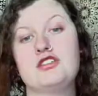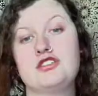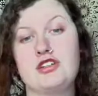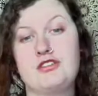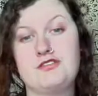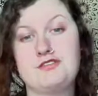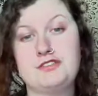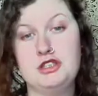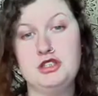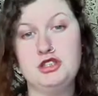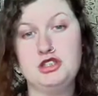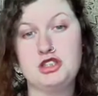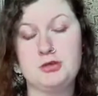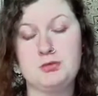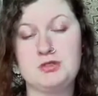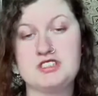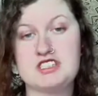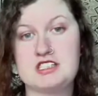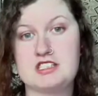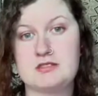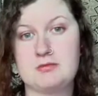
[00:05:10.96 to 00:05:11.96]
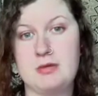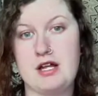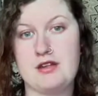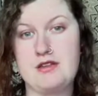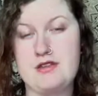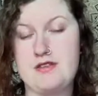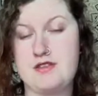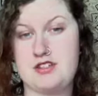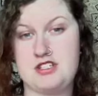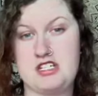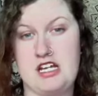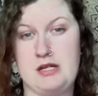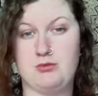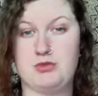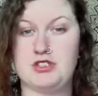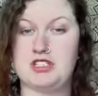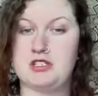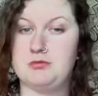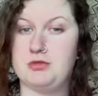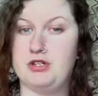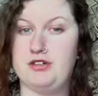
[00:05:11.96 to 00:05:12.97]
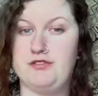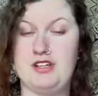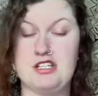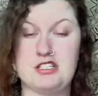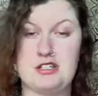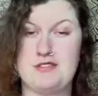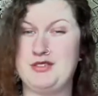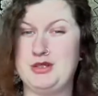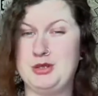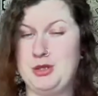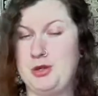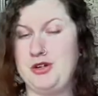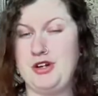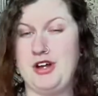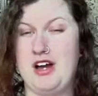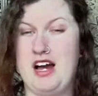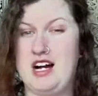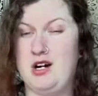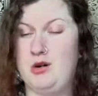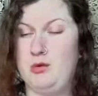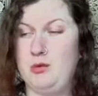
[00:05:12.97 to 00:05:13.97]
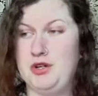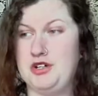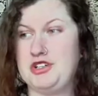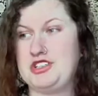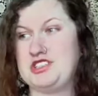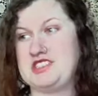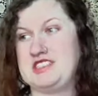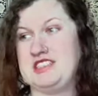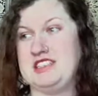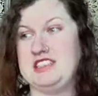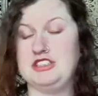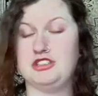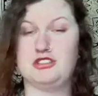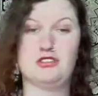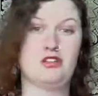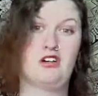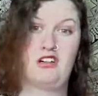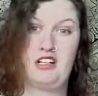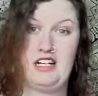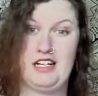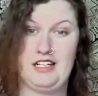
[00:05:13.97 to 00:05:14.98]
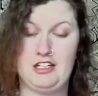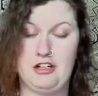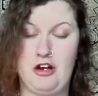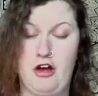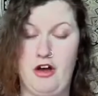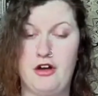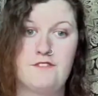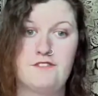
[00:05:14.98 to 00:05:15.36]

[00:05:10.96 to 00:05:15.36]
So for YouTubers this month, same with the movies, if you don't know how it works, then you're not gonna know.